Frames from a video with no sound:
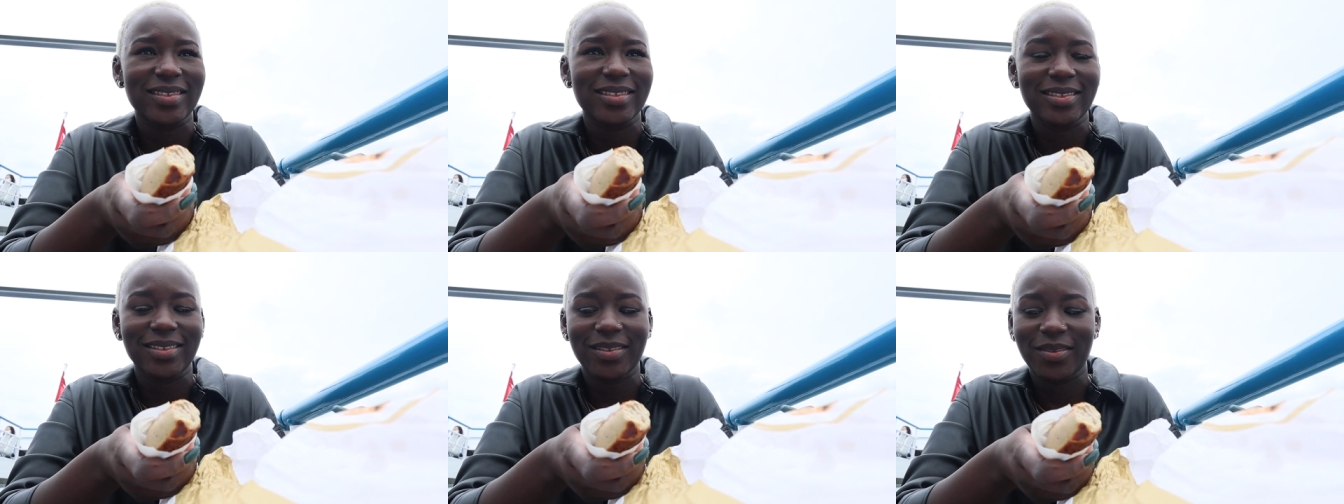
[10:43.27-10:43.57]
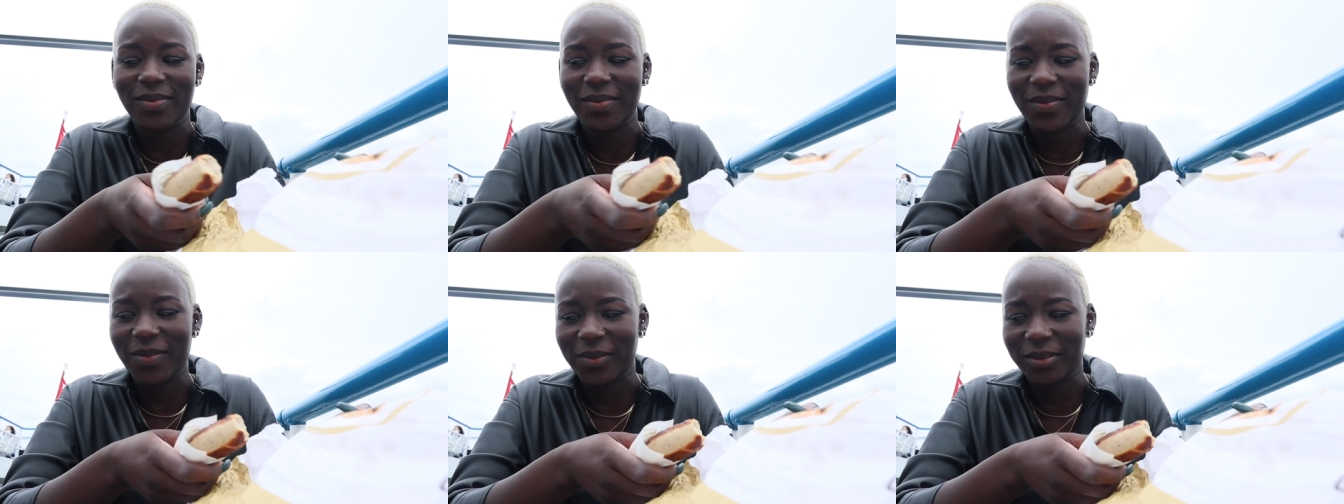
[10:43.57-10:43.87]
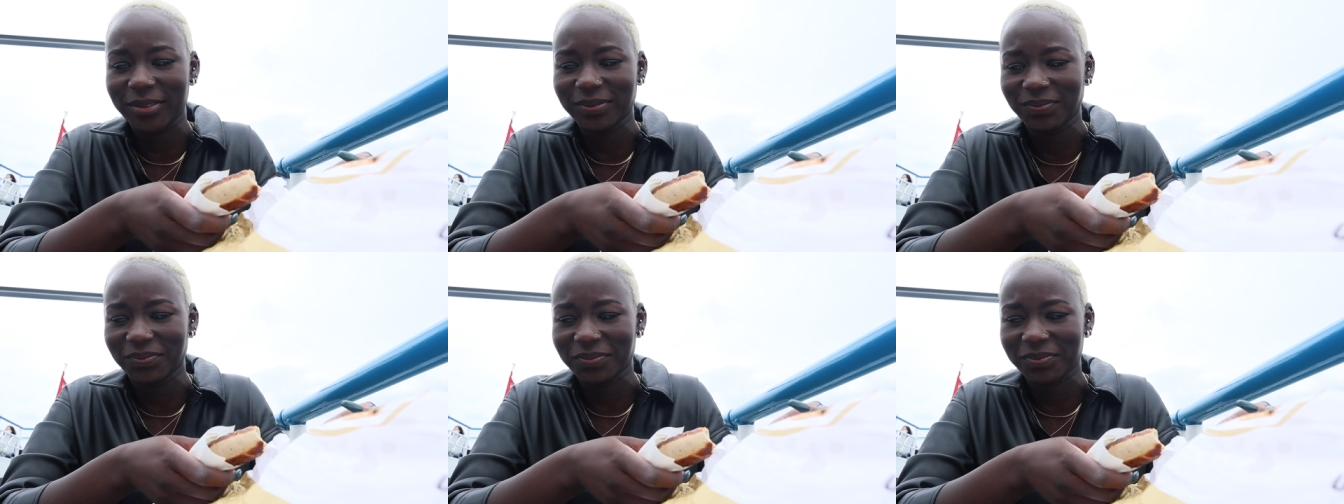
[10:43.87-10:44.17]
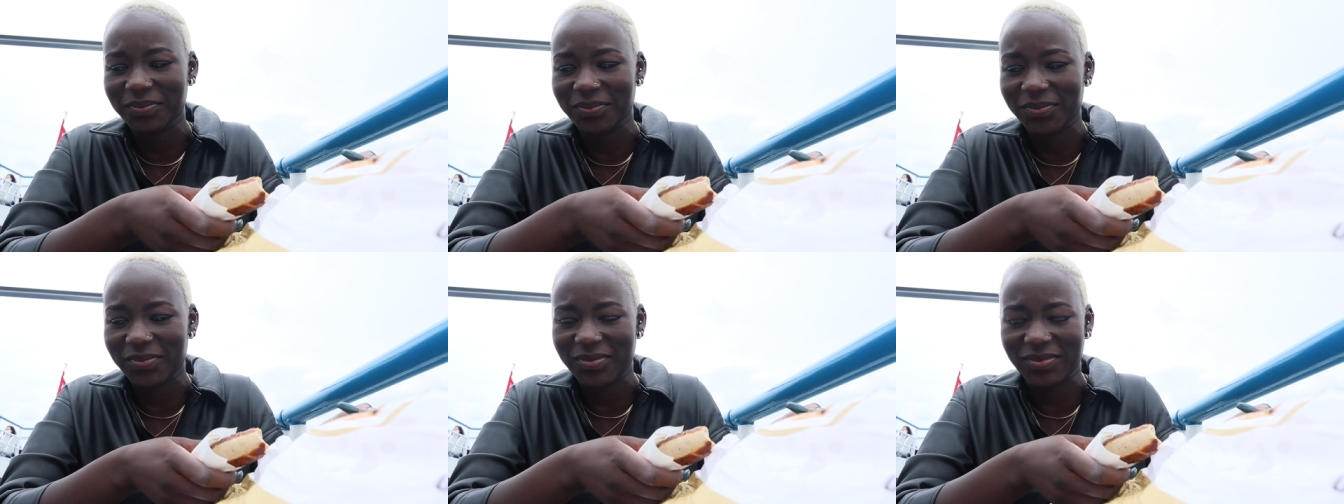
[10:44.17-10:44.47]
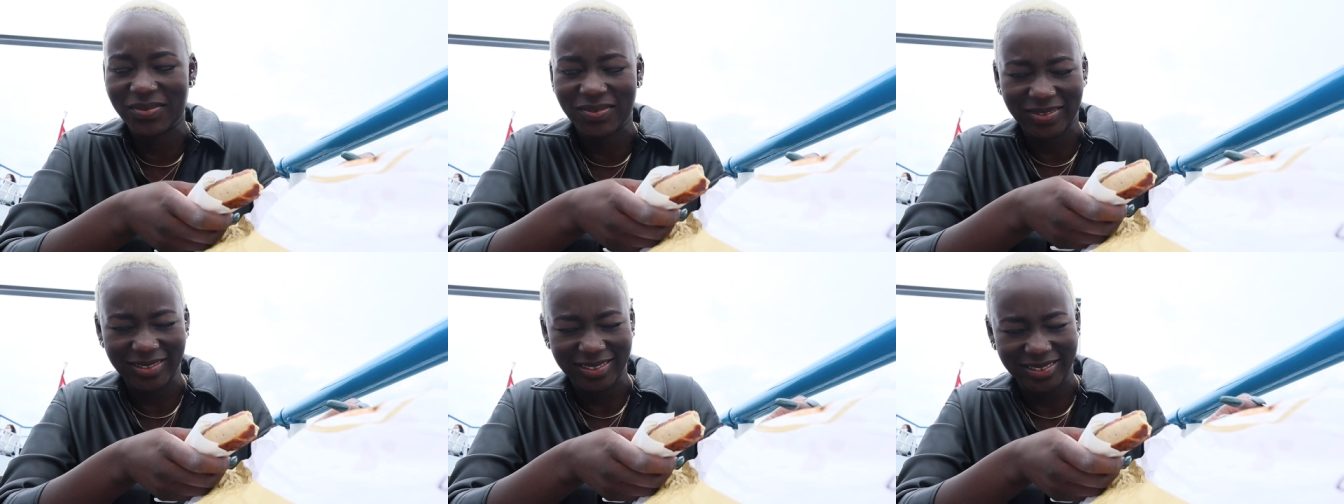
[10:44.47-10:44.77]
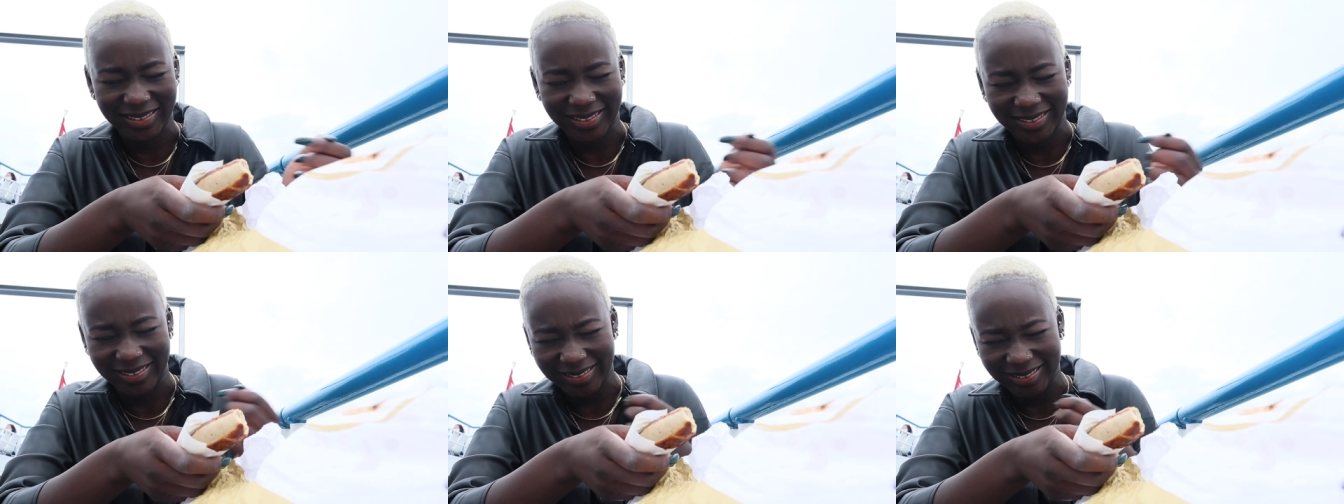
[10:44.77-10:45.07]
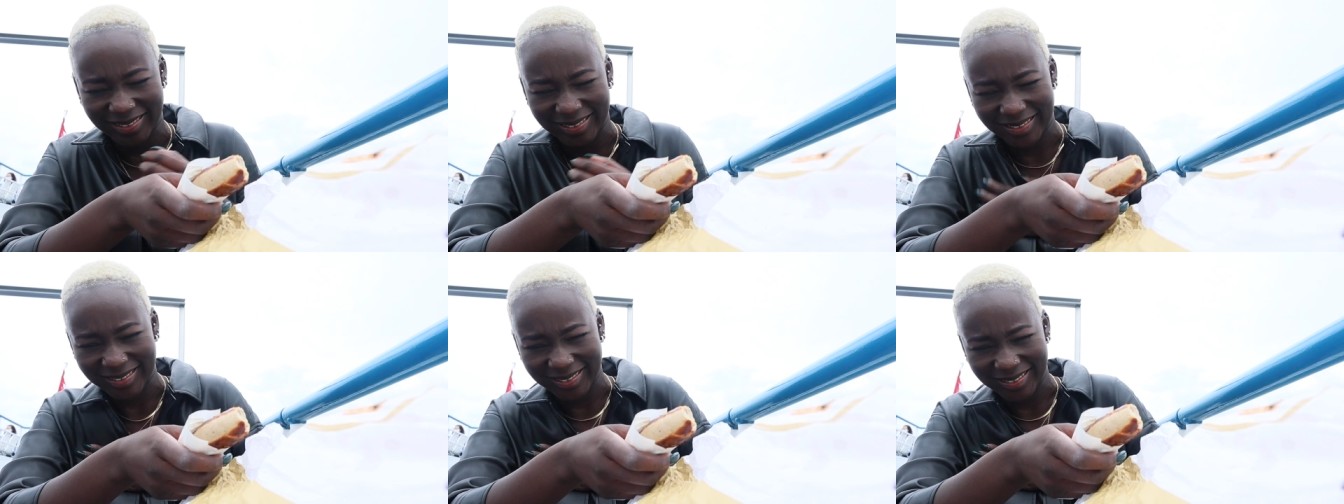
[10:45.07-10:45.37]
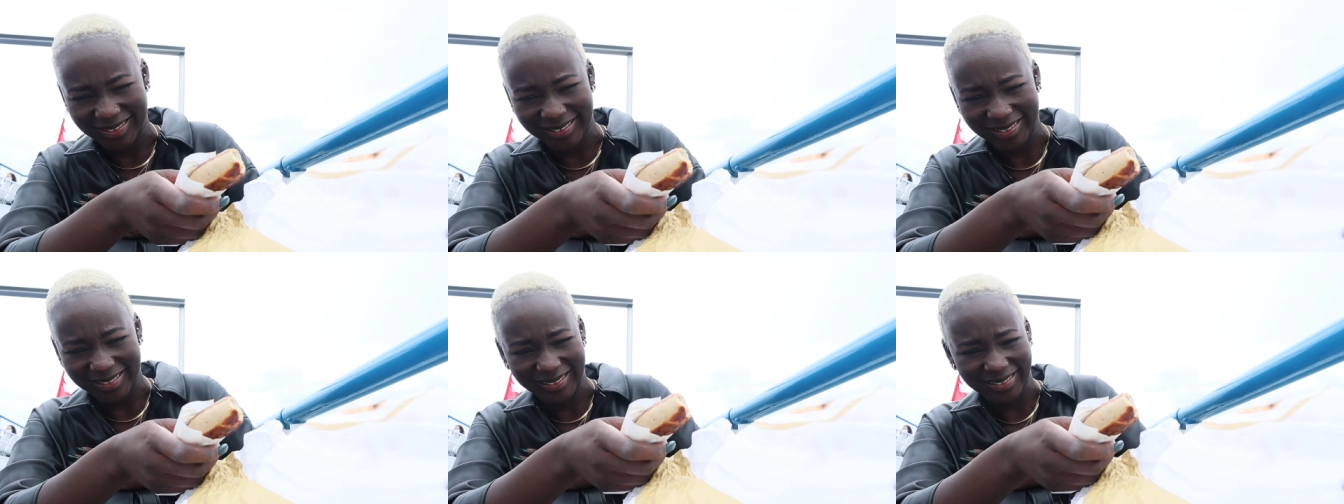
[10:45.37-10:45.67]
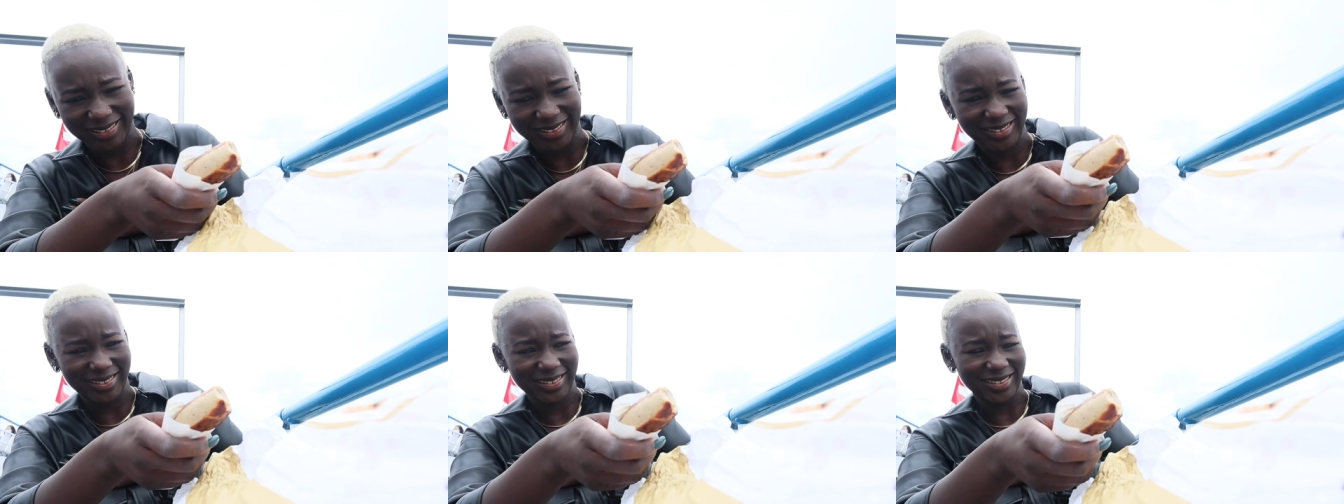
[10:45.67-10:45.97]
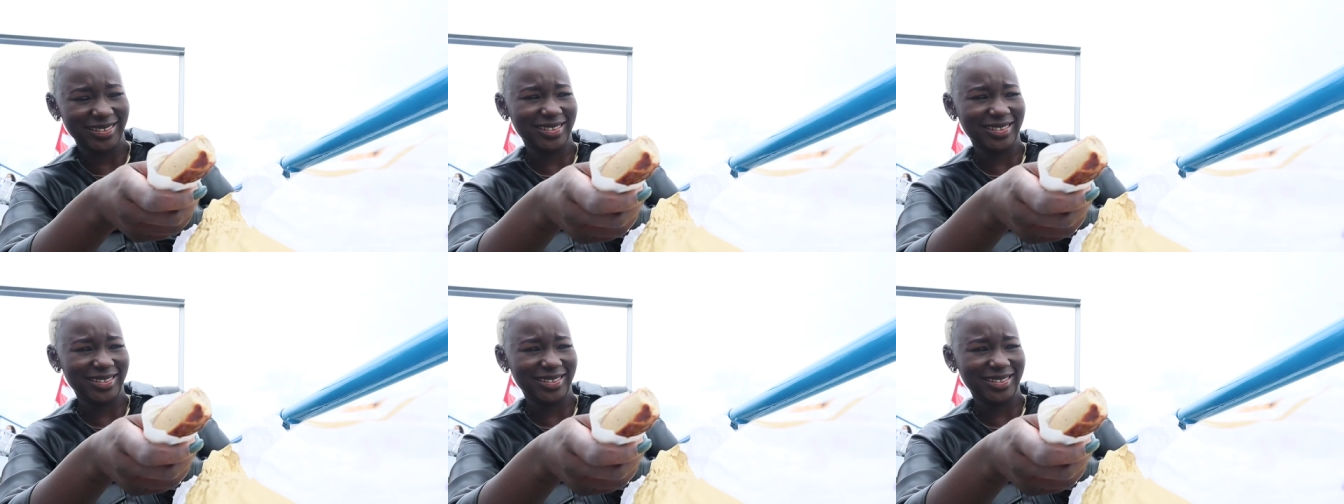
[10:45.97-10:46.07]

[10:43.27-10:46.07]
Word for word: I don't know what it is. The name is med.